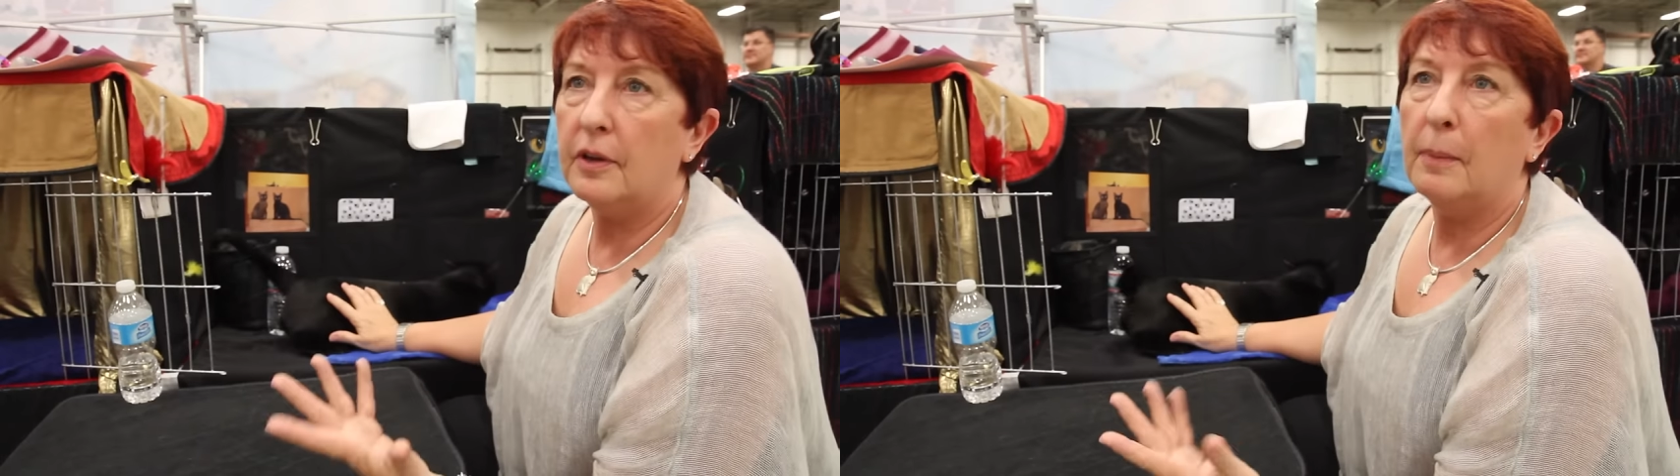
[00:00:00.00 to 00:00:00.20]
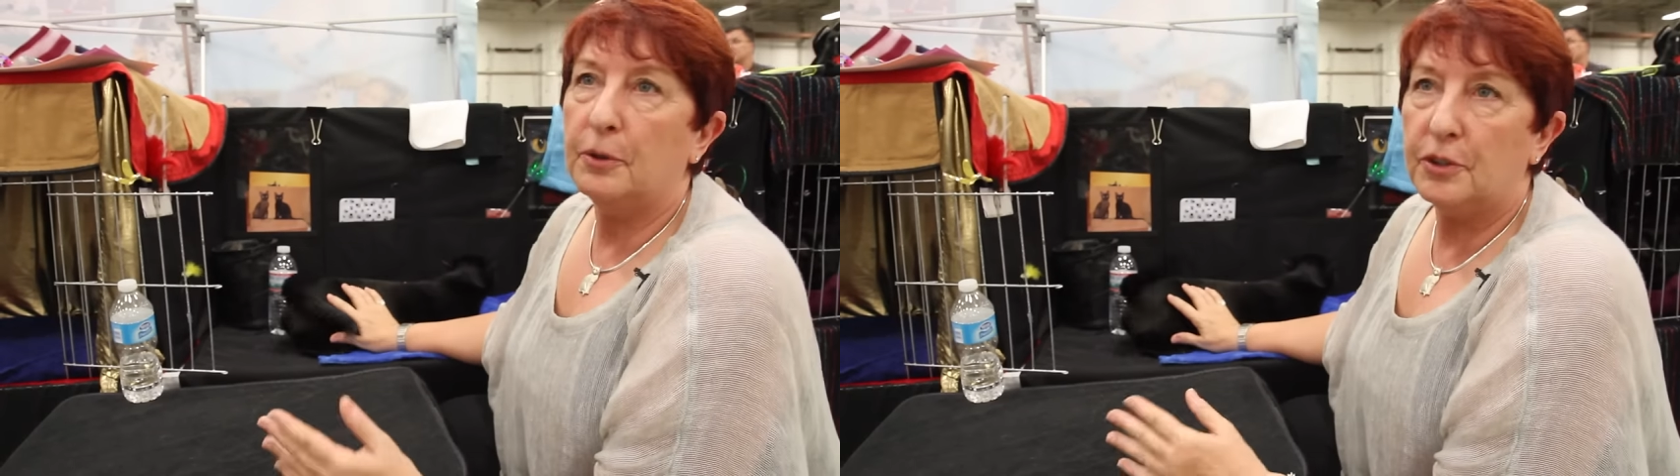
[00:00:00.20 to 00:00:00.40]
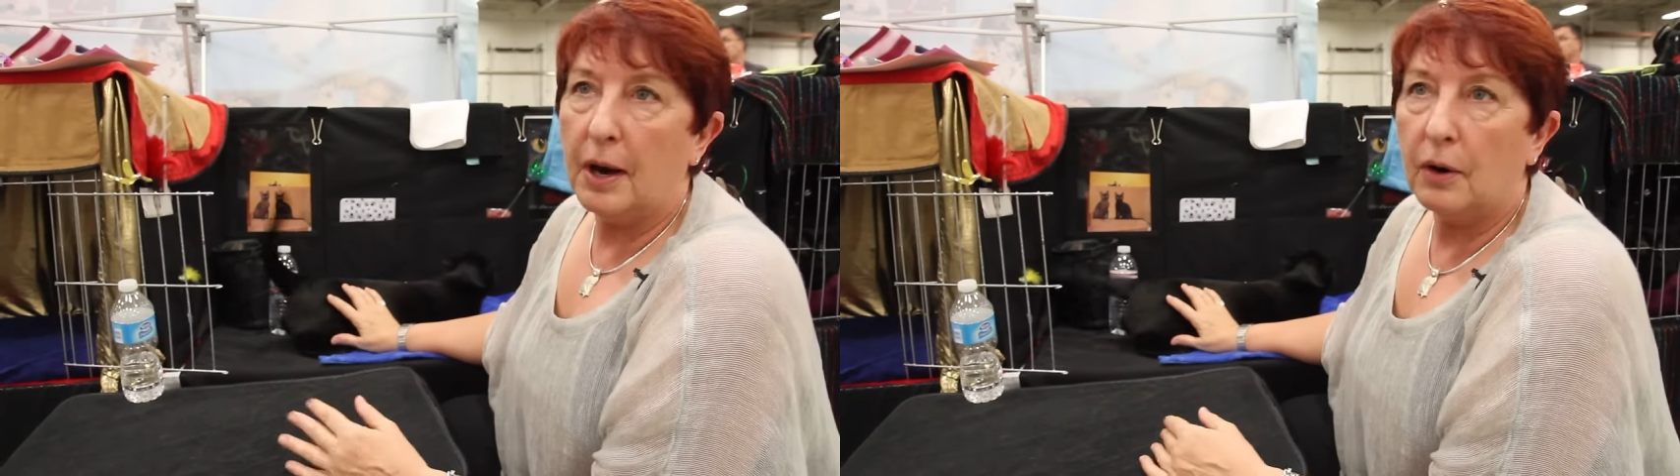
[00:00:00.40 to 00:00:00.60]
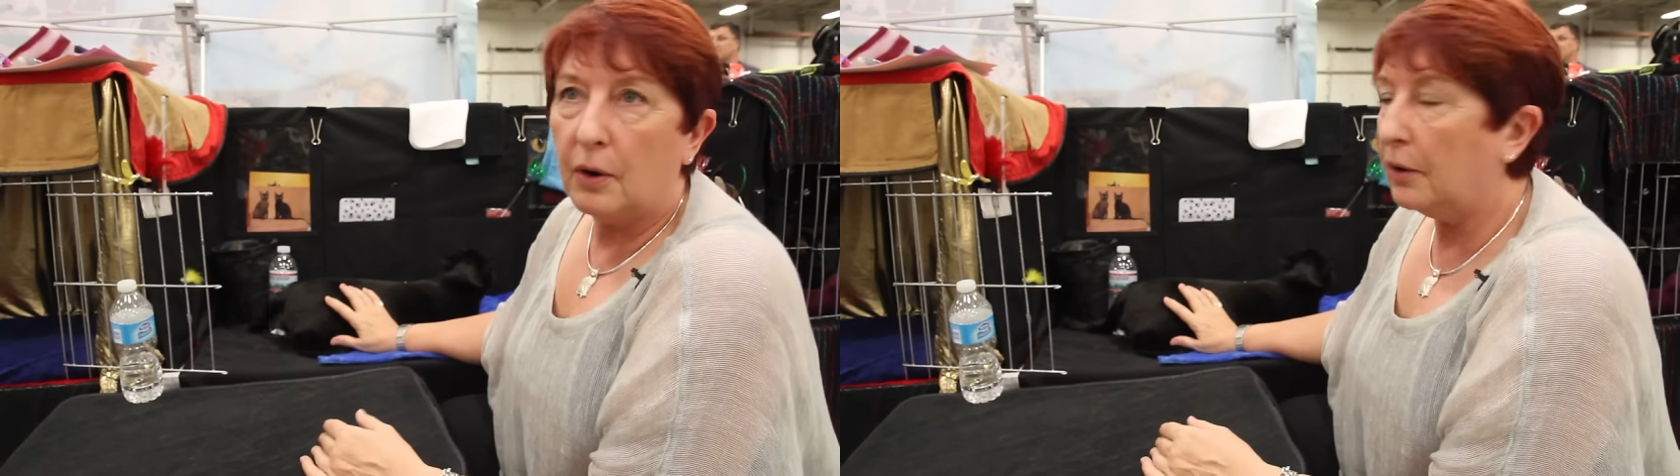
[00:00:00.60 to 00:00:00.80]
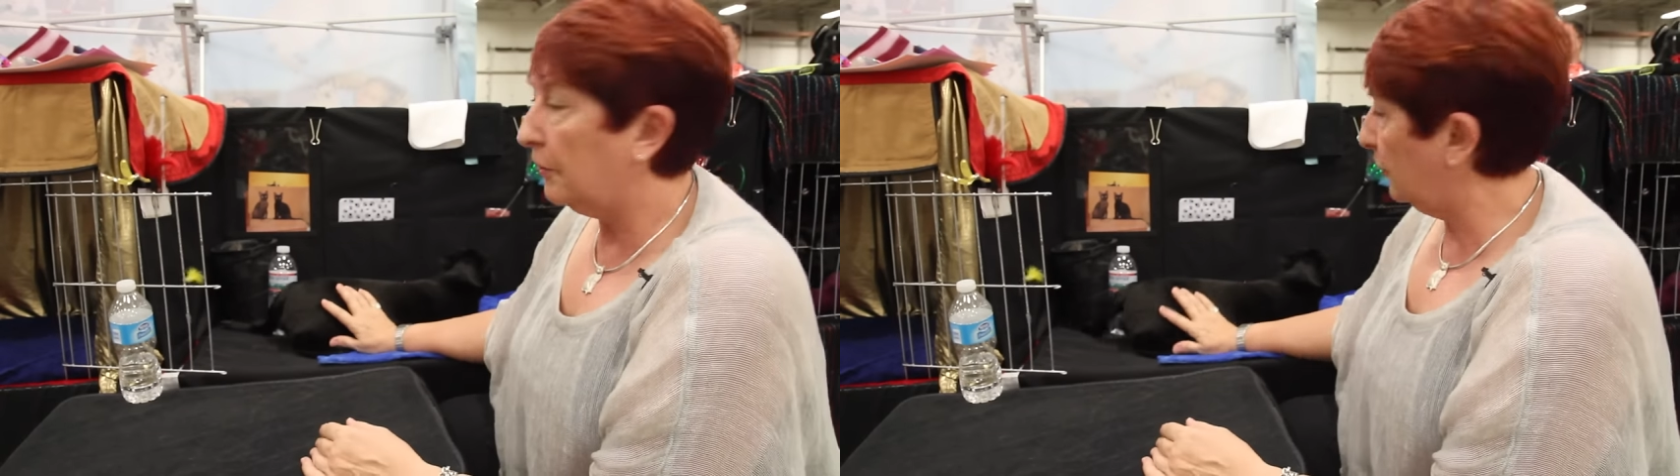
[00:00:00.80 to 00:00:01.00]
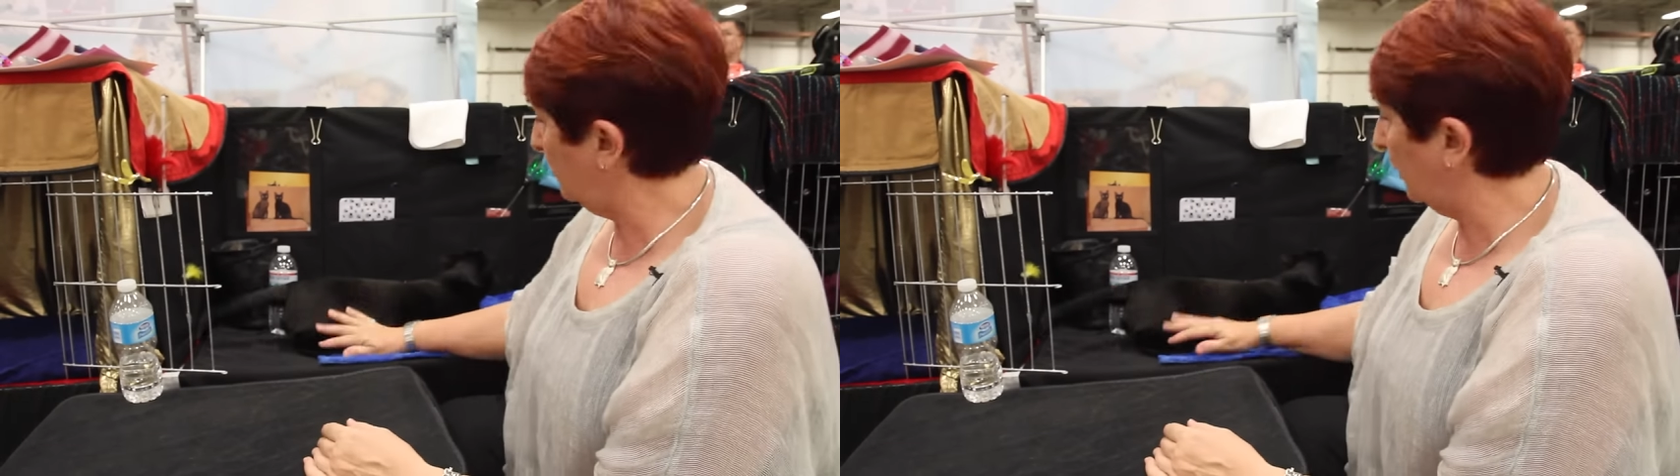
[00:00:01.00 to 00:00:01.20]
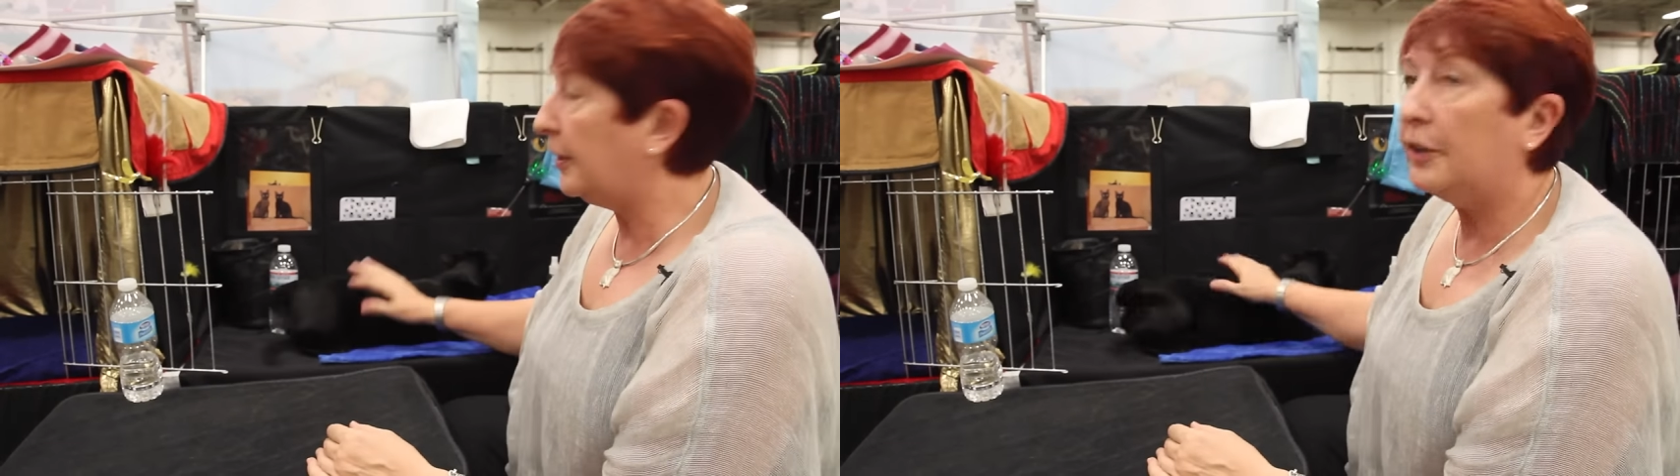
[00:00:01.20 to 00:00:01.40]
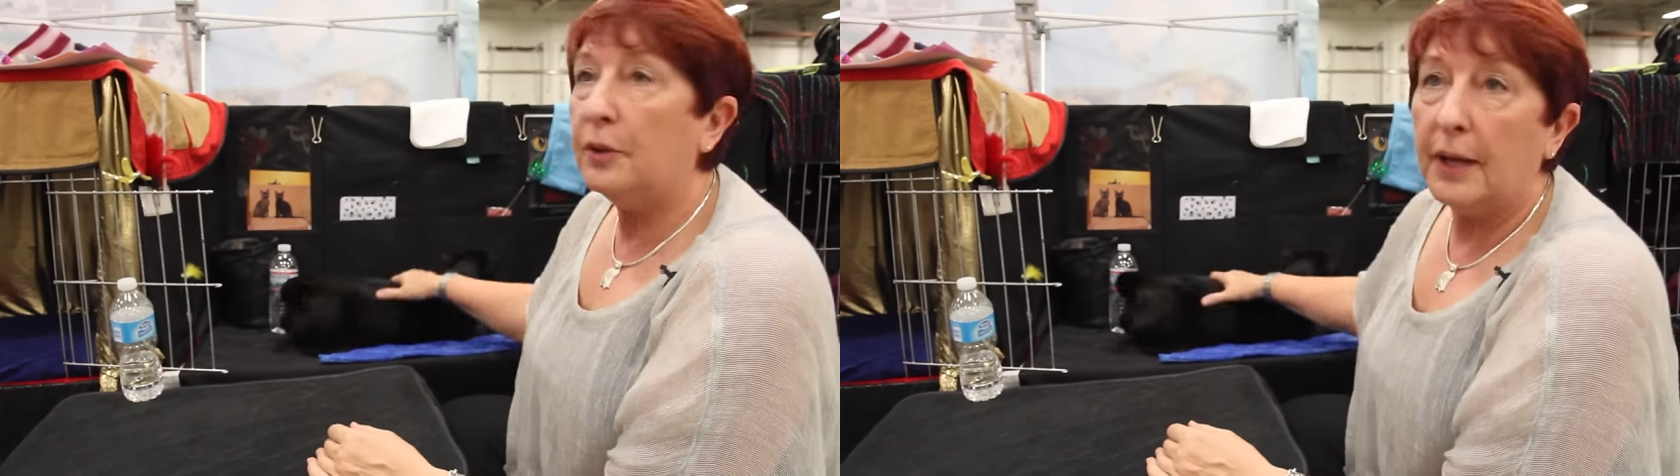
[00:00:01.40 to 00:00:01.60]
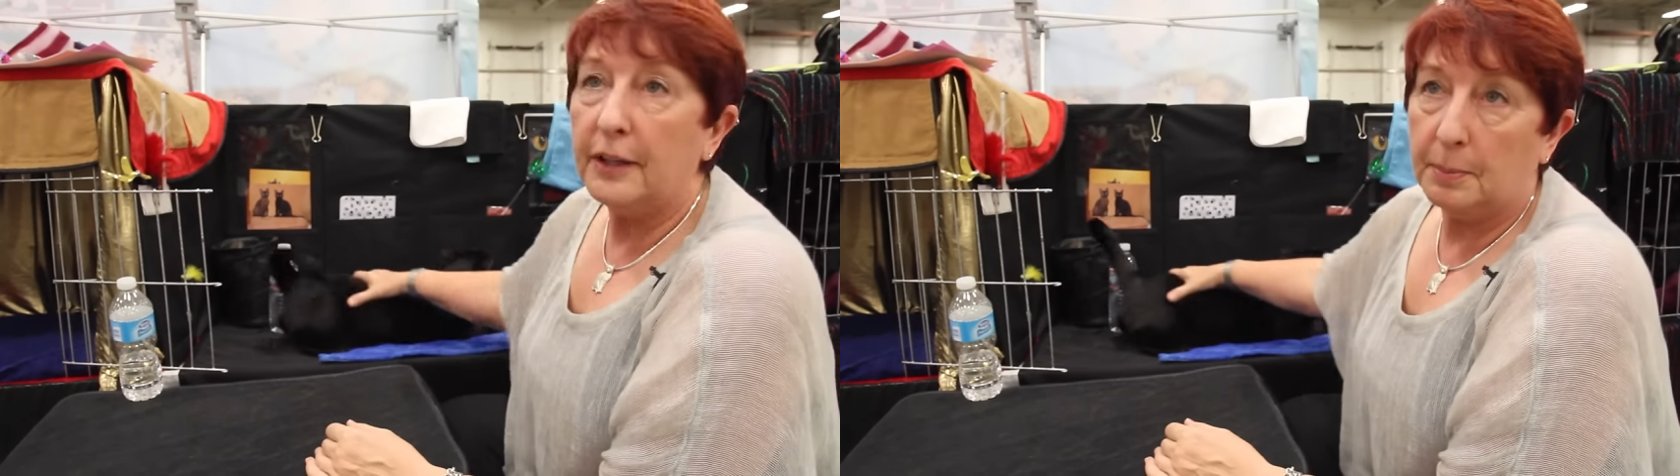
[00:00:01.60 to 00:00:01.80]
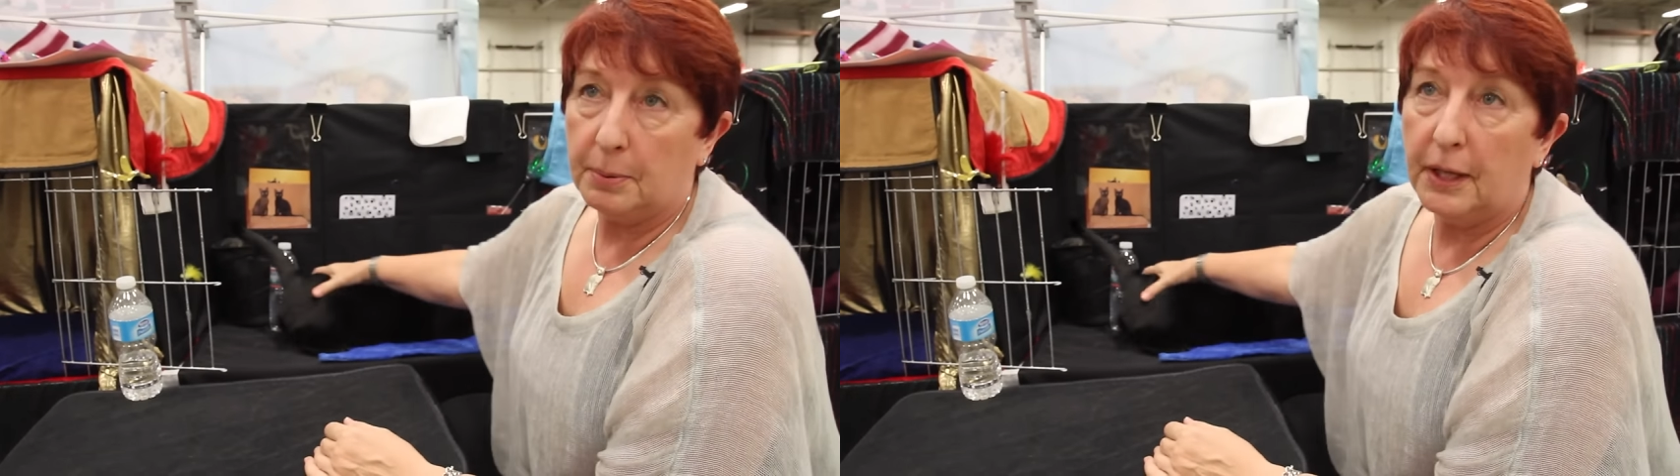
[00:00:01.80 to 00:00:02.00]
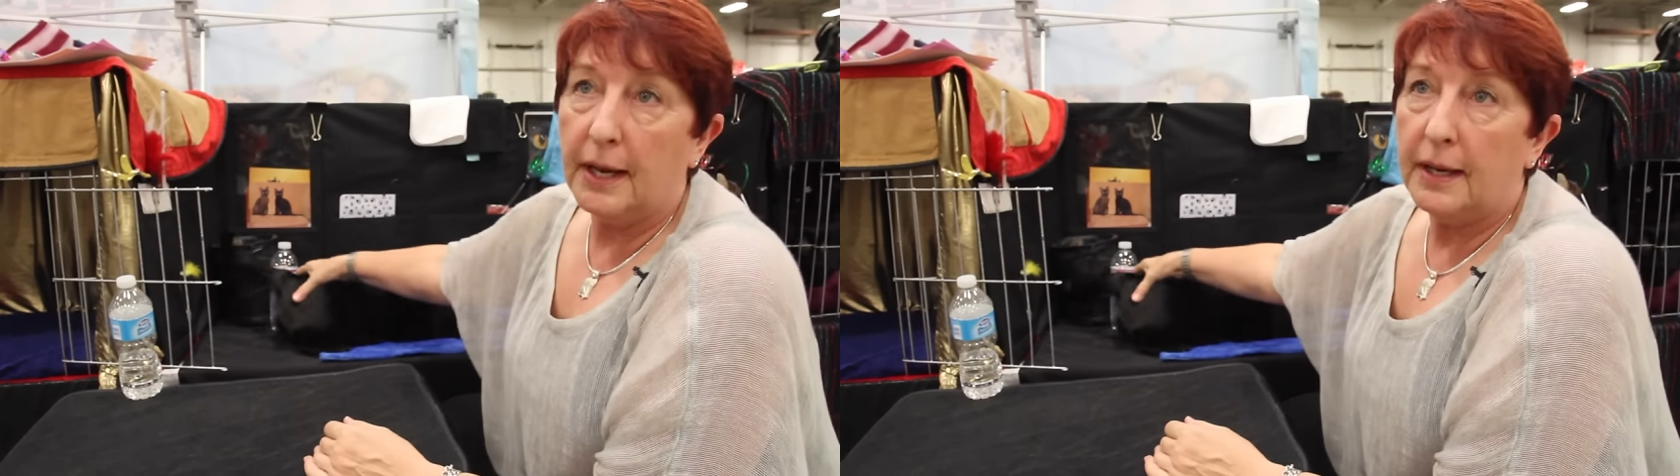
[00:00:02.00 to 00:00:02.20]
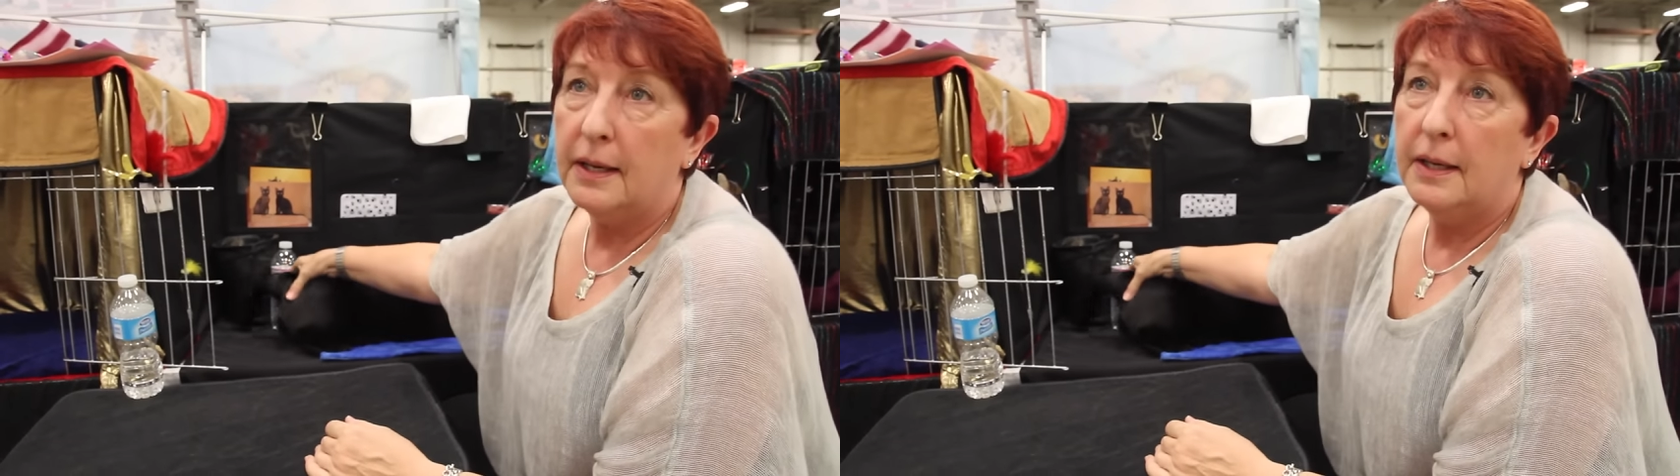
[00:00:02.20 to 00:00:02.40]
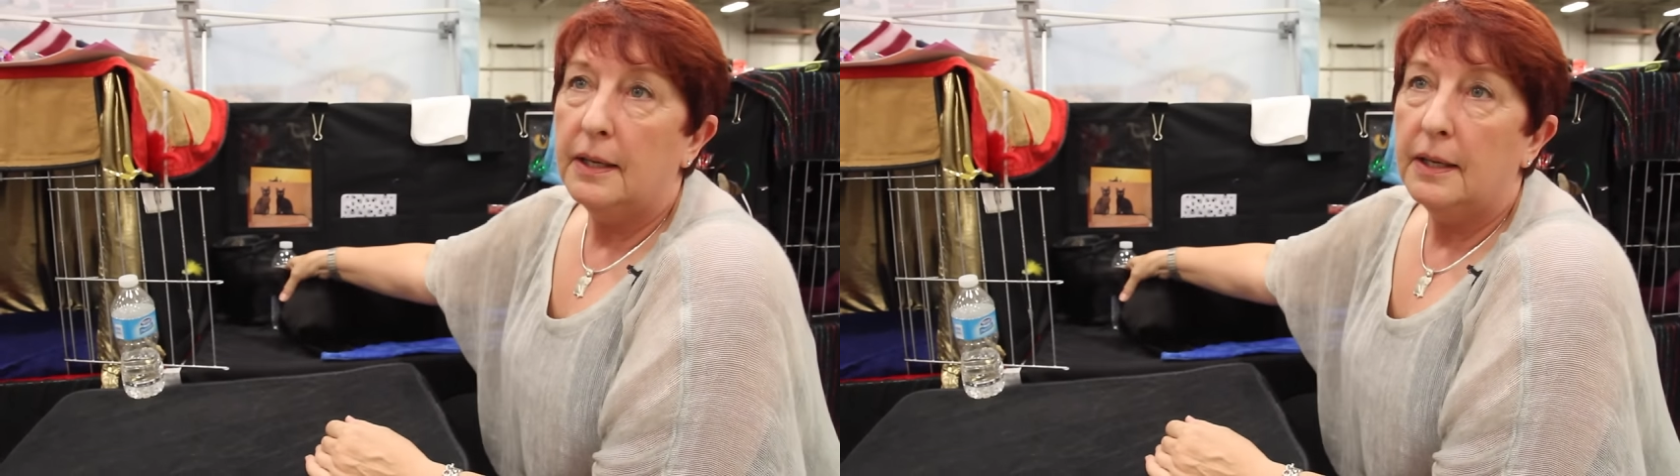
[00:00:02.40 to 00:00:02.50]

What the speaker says: top of shower curtains, but they do like to play.